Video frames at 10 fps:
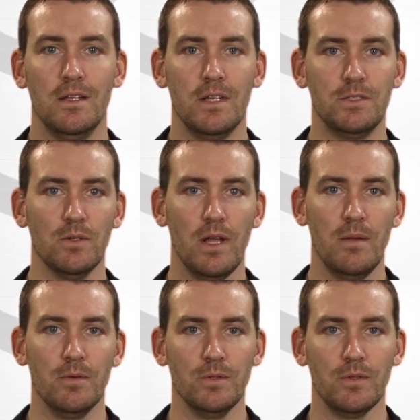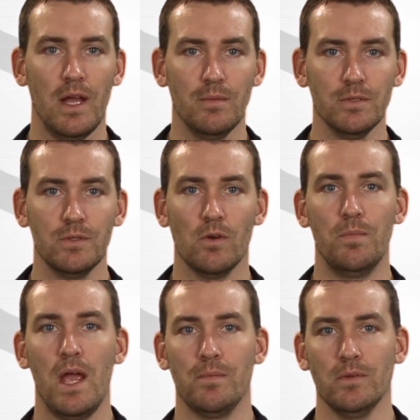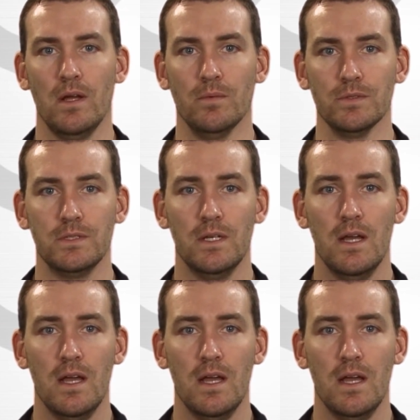digital labels or paper labels.